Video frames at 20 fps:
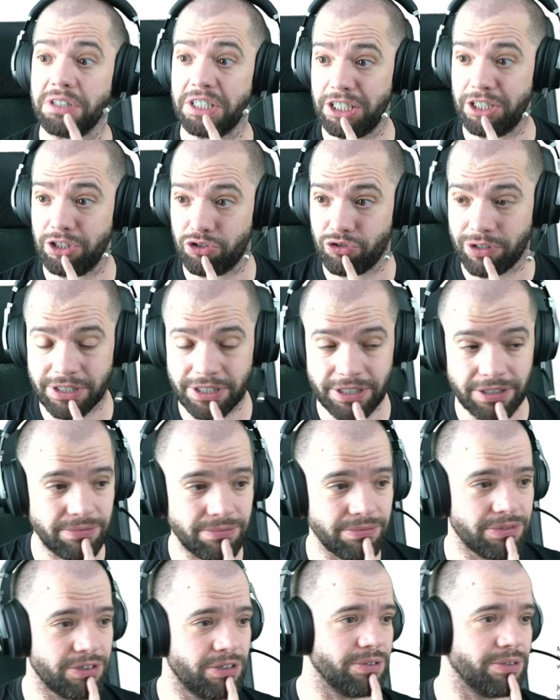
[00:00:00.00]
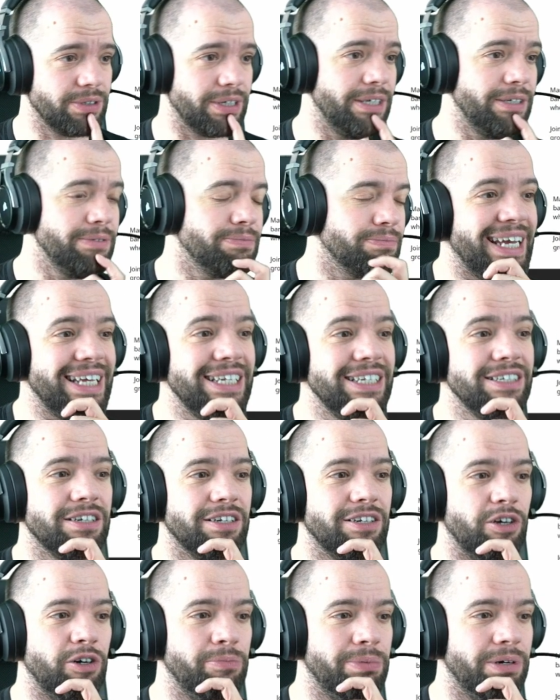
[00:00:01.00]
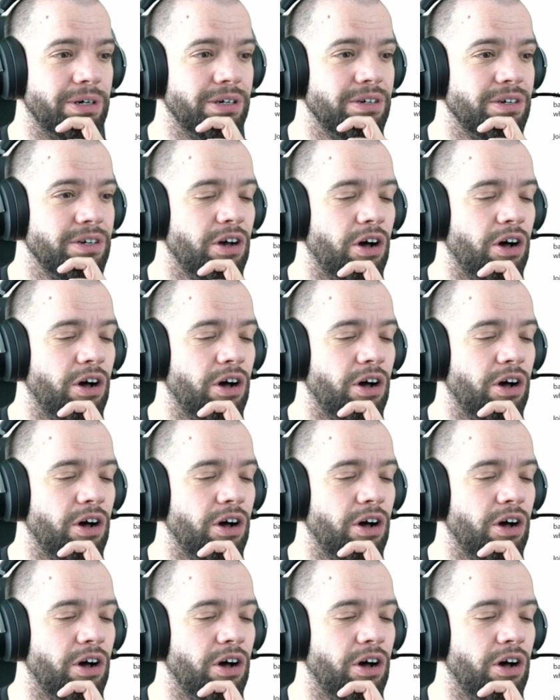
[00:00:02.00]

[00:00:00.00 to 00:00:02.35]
Interesting. Okay. Interloper.